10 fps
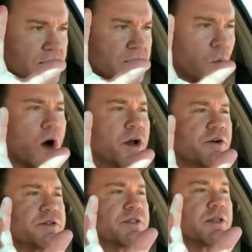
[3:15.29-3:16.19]
is the
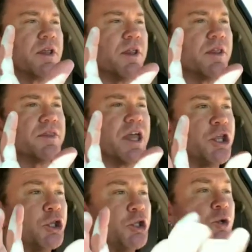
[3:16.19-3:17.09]
waters that
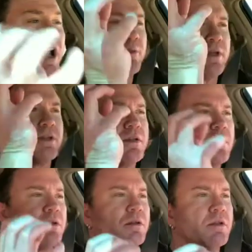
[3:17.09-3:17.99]
you have been
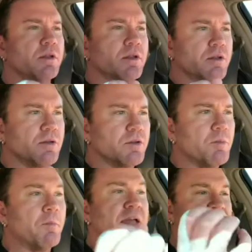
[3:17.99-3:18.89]

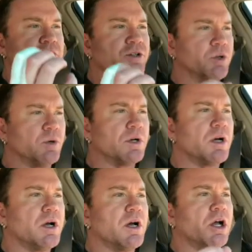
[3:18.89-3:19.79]
made into,
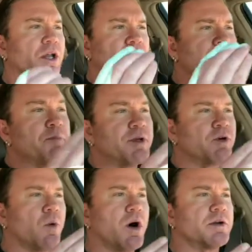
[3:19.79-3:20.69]
not
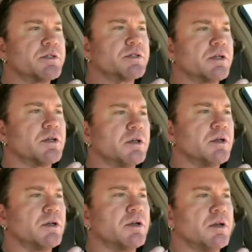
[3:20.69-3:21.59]
bitter waters.
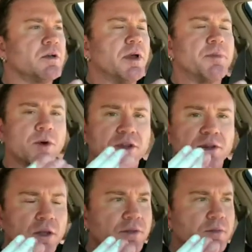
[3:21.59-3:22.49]
Remember
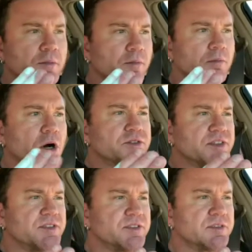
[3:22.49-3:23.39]
when
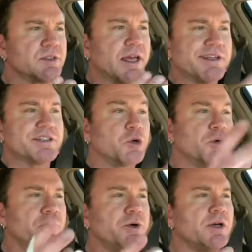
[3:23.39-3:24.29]
Moses and his
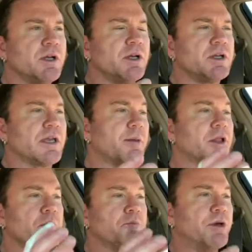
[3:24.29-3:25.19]
crew came
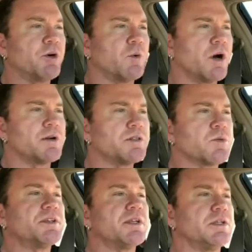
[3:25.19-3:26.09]
along bitter
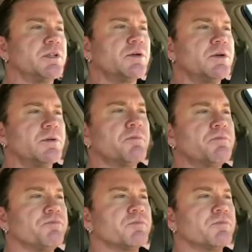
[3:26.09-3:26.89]
waters? What did he do?